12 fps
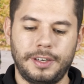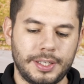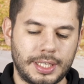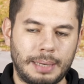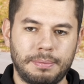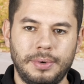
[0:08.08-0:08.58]

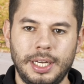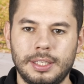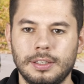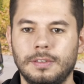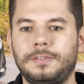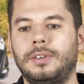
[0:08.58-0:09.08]
this
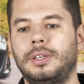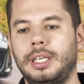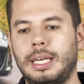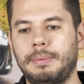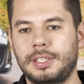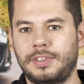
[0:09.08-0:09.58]
upgrade for the
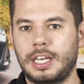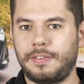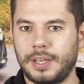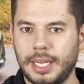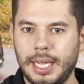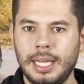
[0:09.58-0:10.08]

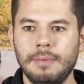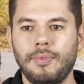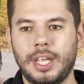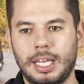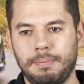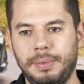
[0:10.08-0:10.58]
MX-5NA,
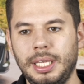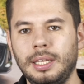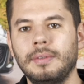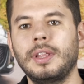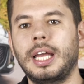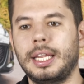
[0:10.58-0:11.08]

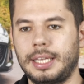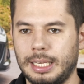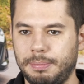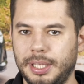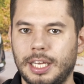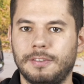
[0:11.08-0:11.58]
NB and
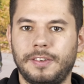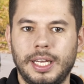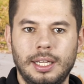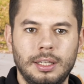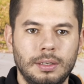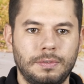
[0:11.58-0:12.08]

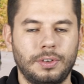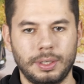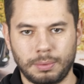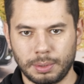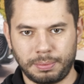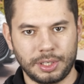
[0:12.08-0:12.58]
NBFL for the
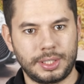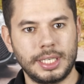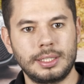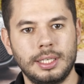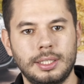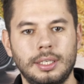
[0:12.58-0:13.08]

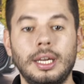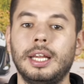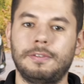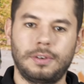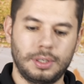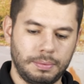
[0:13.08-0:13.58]
1.6 liter
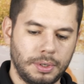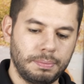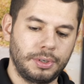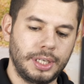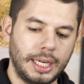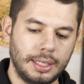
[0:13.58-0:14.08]
and for the
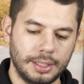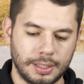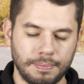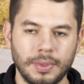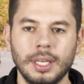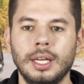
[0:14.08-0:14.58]
1.8
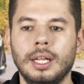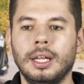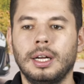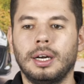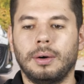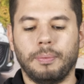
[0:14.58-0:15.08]
liter.
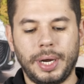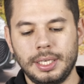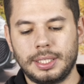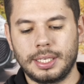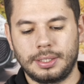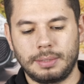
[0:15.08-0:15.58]
When
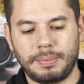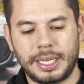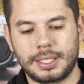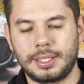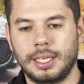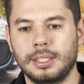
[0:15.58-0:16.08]
does it
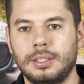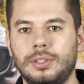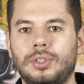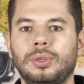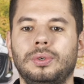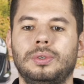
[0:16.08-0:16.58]
make sense
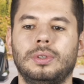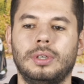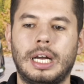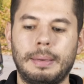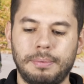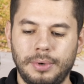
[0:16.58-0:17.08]
to
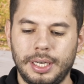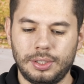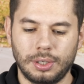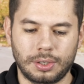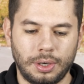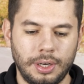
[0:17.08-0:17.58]
upgrade
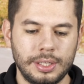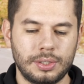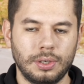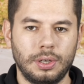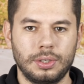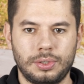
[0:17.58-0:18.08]
your coils
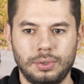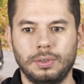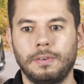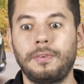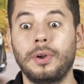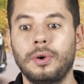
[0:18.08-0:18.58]
or to
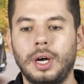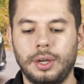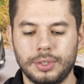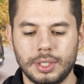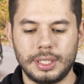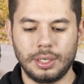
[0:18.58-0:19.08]
throw
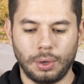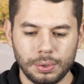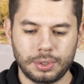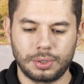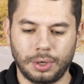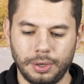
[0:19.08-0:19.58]
out the
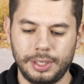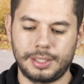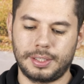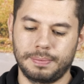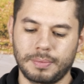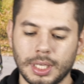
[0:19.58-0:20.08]
old coils?